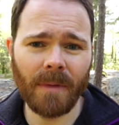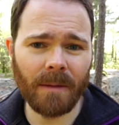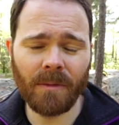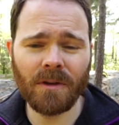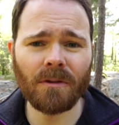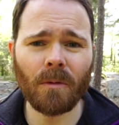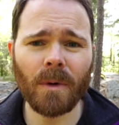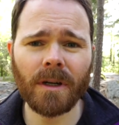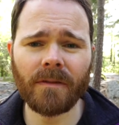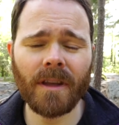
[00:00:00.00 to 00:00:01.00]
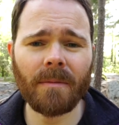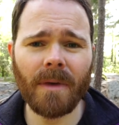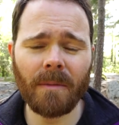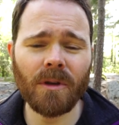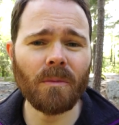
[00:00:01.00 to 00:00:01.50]
maybe you're one of them,
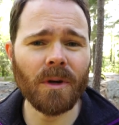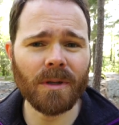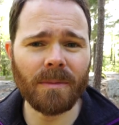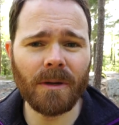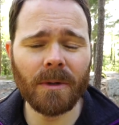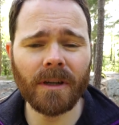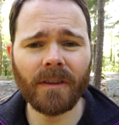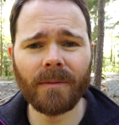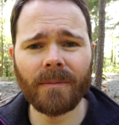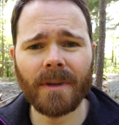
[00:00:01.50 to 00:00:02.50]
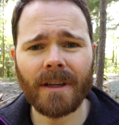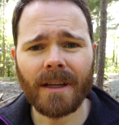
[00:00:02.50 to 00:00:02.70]
maybe you want to be one of them